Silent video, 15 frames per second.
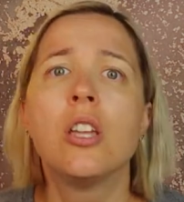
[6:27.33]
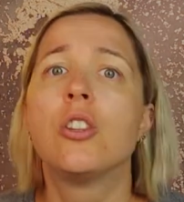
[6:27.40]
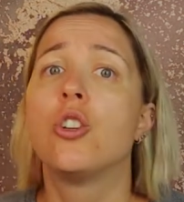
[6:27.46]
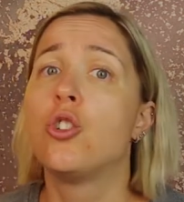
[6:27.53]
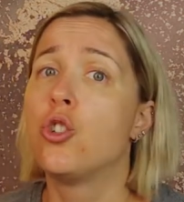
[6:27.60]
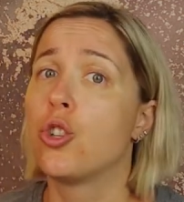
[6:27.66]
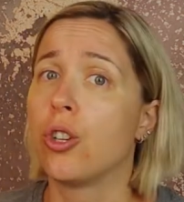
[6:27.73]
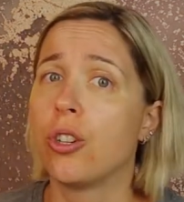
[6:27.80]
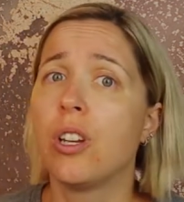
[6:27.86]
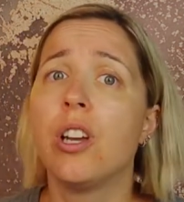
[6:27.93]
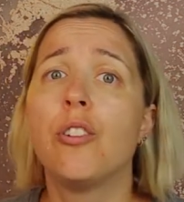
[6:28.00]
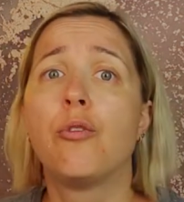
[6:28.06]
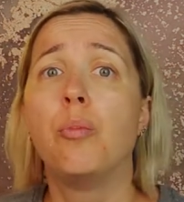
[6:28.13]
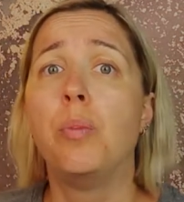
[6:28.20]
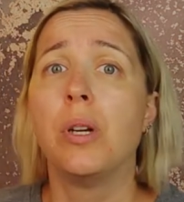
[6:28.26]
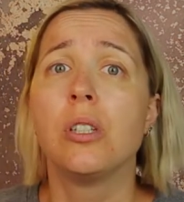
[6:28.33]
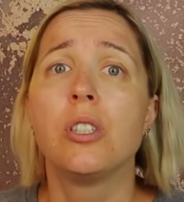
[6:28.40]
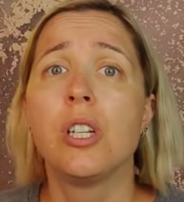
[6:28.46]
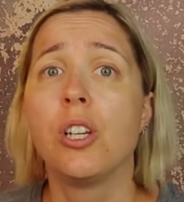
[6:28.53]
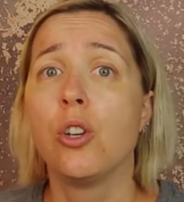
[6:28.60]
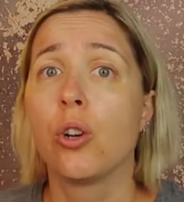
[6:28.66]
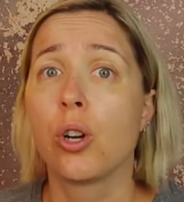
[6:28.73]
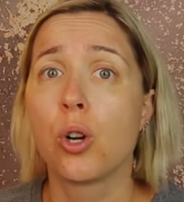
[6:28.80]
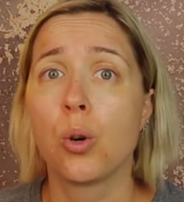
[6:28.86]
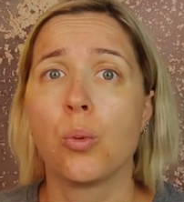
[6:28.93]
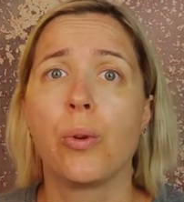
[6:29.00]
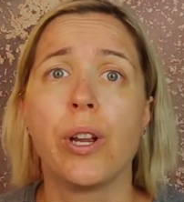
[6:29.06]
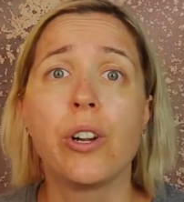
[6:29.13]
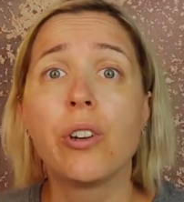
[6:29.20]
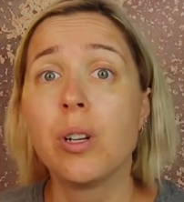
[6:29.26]
the journey of building your
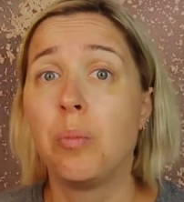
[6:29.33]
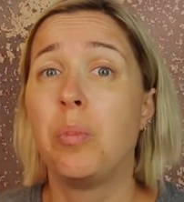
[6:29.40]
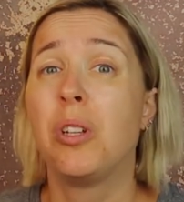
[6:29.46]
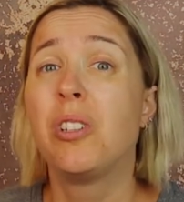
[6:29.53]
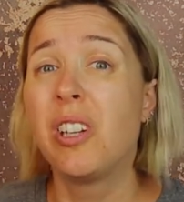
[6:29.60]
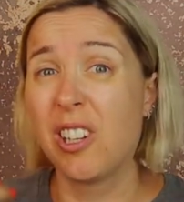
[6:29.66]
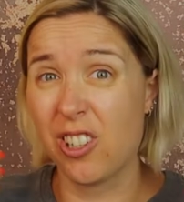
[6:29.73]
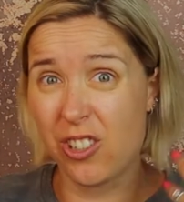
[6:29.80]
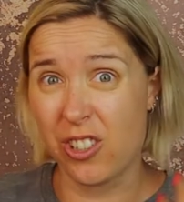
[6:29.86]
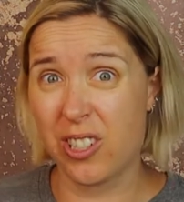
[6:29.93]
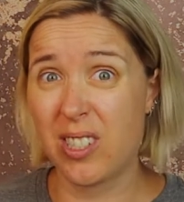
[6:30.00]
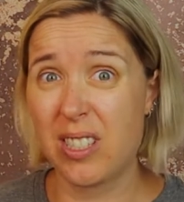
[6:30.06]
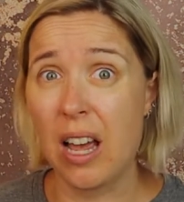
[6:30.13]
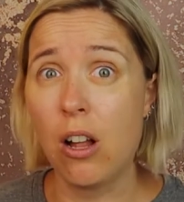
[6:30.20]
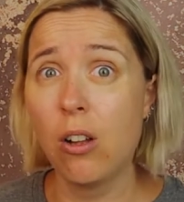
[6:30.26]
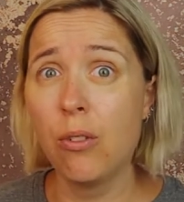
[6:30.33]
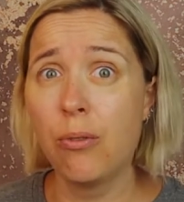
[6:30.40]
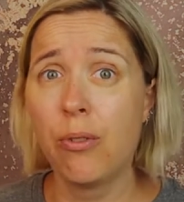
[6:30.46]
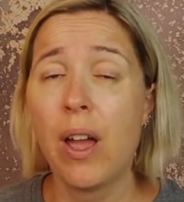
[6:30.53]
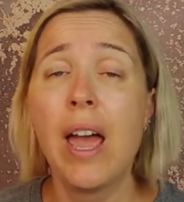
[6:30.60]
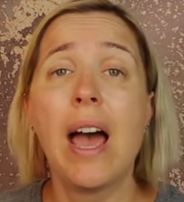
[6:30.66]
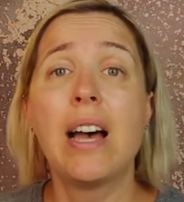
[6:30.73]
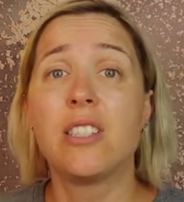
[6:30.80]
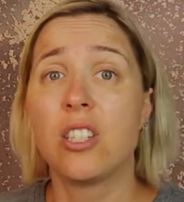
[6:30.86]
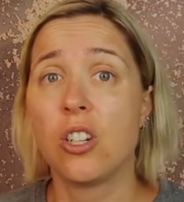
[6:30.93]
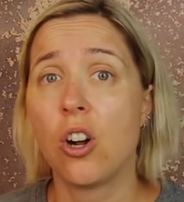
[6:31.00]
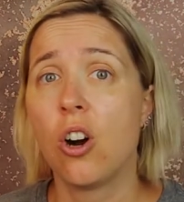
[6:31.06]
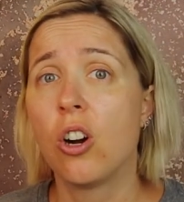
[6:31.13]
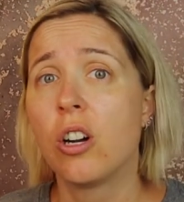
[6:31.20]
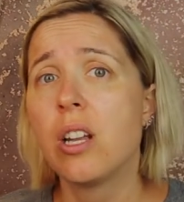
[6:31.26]
career and building yourself as
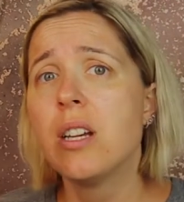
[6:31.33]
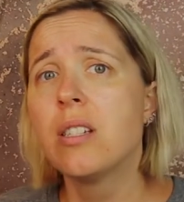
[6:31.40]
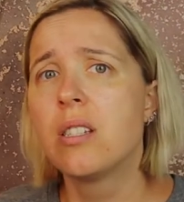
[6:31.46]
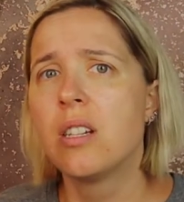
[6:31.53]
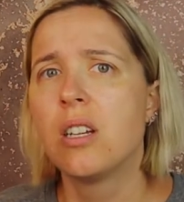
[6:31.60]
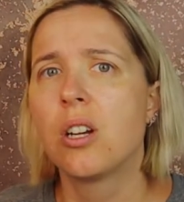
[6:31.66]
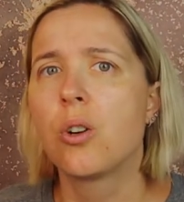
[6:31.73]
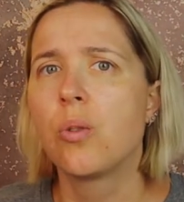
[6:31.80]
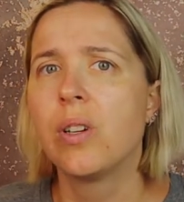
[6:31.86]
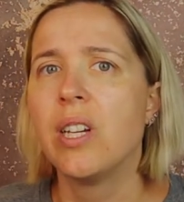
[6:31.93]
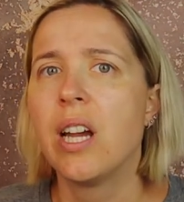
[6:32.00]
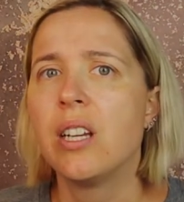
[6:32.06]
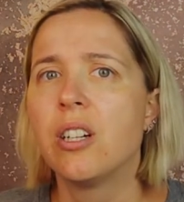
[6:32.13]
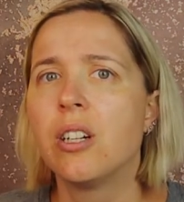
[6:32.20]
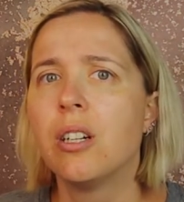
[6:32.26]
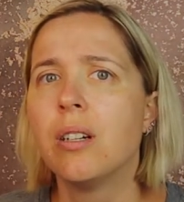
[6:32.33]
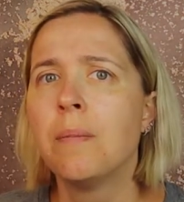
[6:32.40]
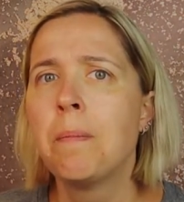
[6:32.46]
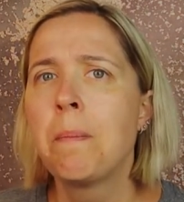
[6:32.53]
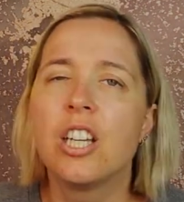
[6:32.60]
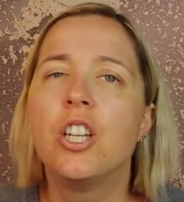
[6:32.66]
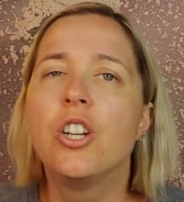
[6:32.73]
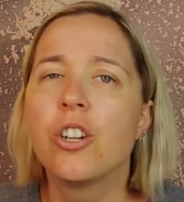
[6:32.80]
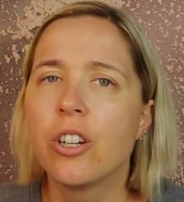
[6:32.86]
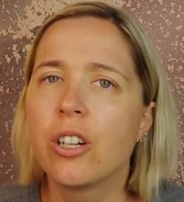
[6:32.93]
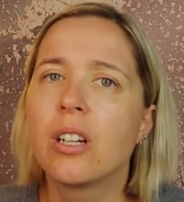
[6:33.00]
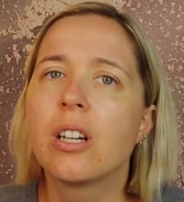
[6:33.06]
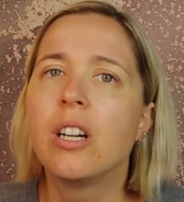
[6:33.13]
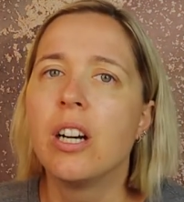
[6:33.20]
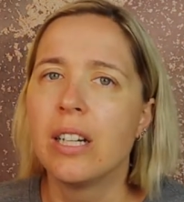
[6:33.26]
an artist and a creator,
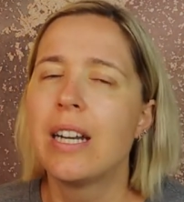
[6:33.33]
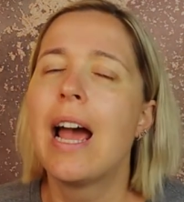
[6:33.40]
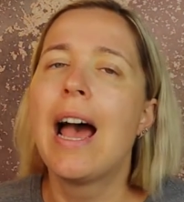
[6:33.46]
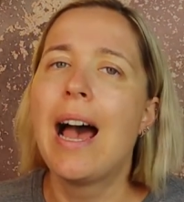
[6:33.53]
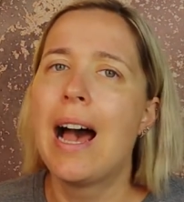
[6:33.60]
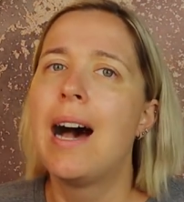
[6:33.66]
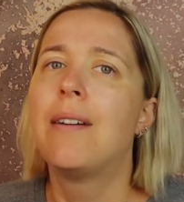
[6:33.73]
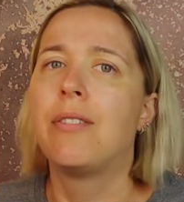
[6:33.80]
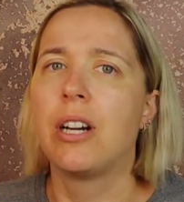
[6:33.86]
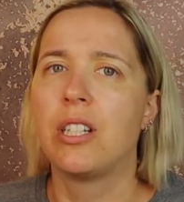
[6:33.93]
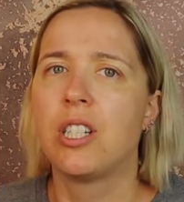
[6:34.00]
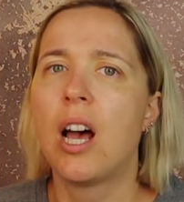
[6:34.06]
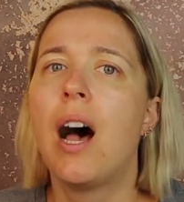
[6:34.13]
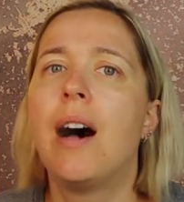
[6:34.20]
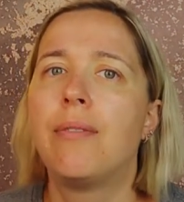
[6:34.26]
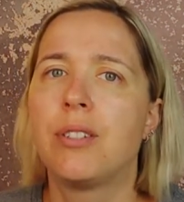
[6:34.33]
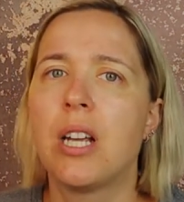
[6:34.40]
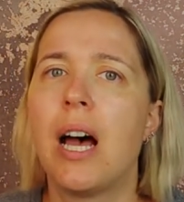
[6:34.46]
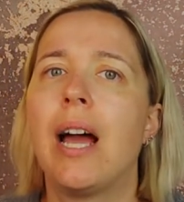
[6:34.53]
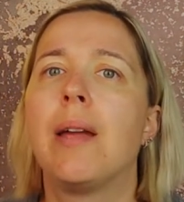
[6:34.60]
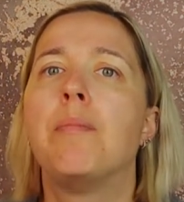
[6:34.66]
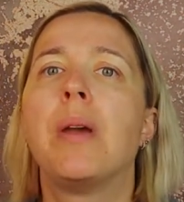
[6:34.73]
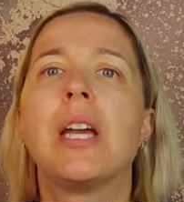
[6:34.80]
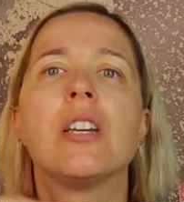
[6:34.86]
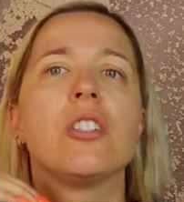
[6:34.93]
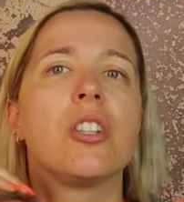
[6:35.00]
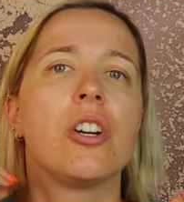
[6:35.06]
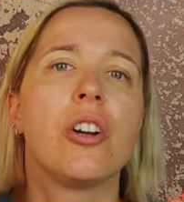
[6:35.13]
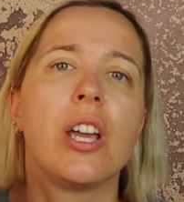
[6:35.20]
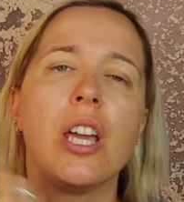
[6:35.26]
you're gonna have a tough time
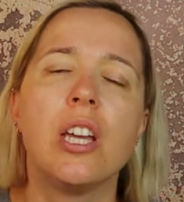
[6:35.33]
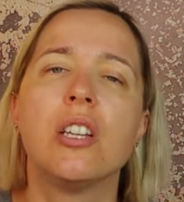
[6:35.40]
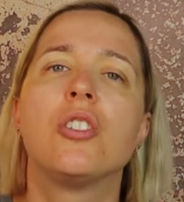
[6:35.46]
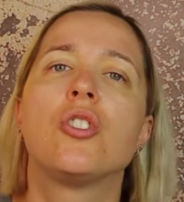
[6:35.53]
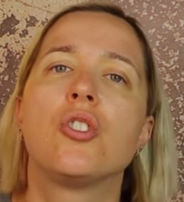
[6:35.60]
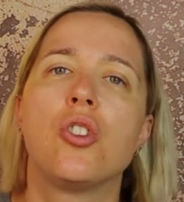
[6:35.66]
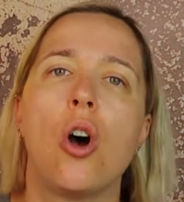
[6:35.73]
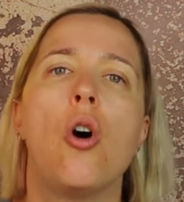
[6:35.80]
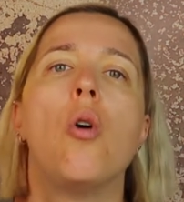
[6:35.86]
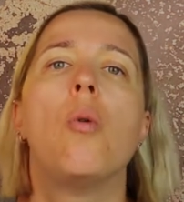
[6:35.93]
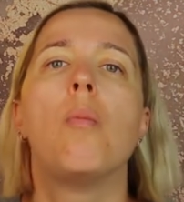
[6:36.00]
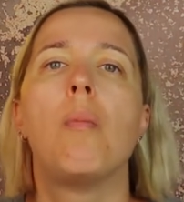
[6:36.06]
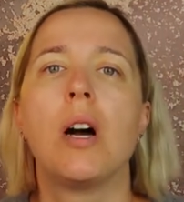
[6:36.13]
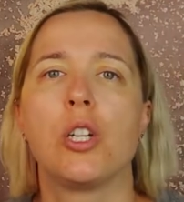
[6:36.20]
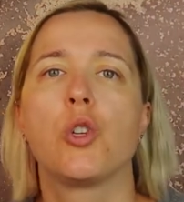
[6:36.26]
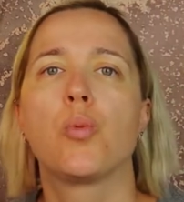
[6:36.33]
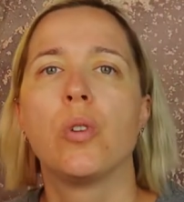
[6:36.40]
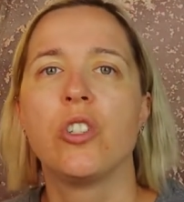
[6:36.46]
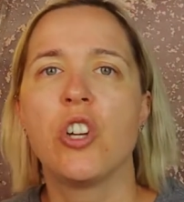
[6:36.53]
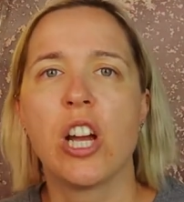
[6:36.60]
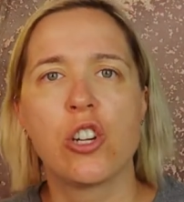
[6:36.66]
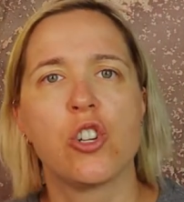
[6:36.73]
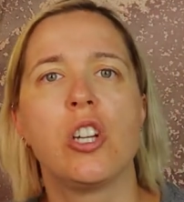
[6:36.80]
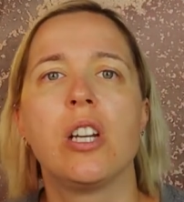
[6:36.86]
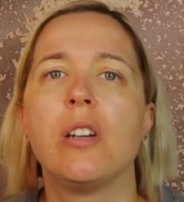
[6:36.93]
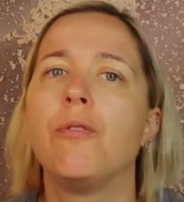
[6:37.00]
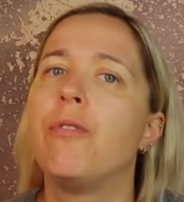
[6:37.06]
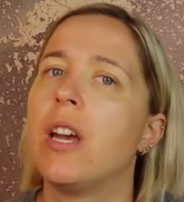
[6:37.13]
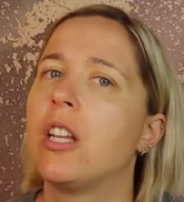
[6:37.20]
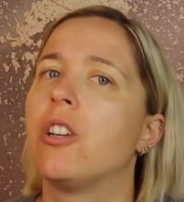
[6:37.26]
because there is so much rejection
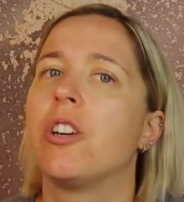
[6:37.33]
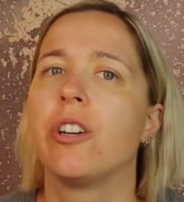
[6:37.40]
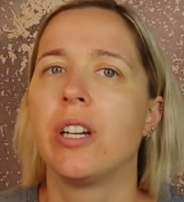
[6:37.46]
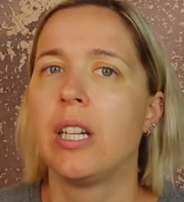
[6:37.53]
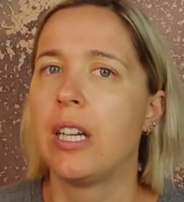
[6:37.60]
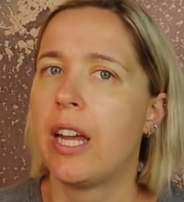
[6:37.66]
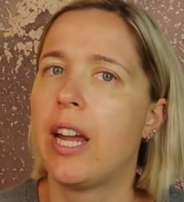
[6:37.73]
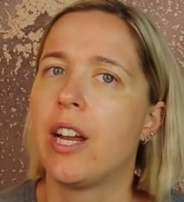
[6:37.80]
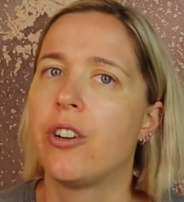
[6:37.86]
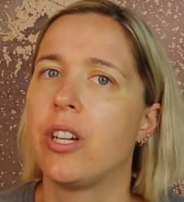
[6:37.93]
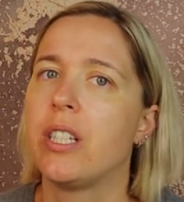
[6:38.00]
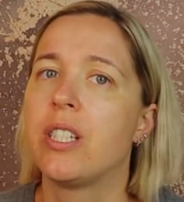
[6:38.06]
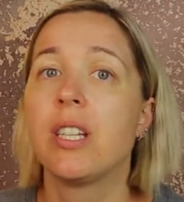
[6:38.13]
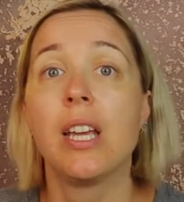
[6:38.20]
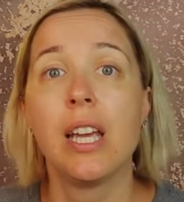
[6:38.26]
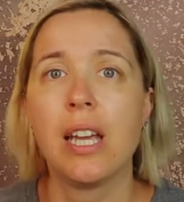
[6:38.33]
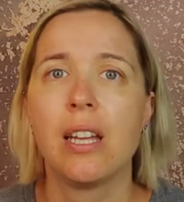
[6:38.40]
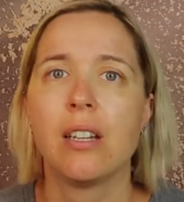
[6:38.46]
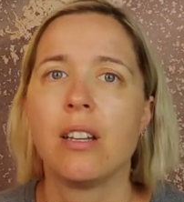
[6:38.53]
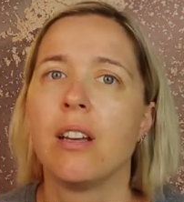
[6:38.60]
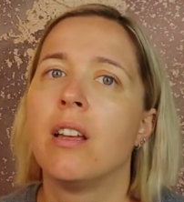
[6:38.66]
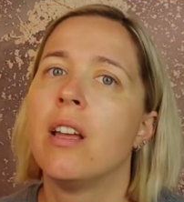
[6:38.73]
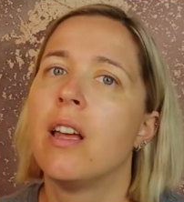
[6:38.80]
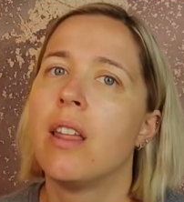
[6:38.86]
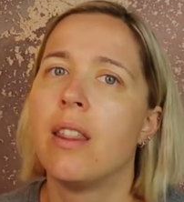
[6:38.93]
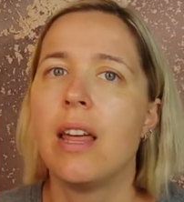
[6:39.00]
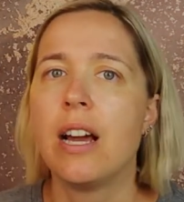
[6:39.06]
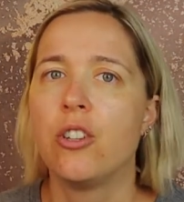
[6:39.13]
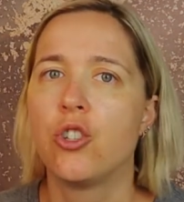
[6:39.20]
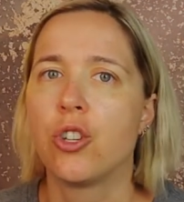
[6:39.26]
and failure inherent in
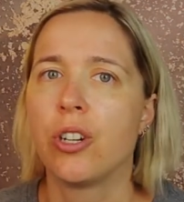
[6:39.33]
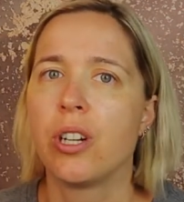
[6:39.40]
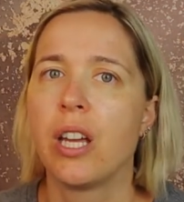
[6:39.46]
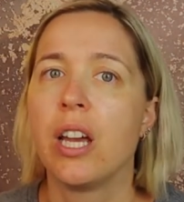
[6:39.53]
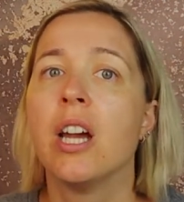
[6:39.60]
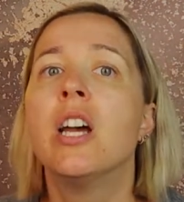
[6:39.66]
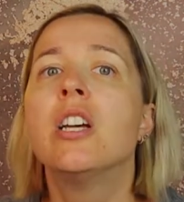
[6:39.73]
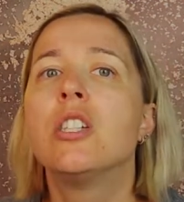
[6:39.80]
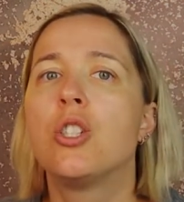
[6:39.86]
that journey.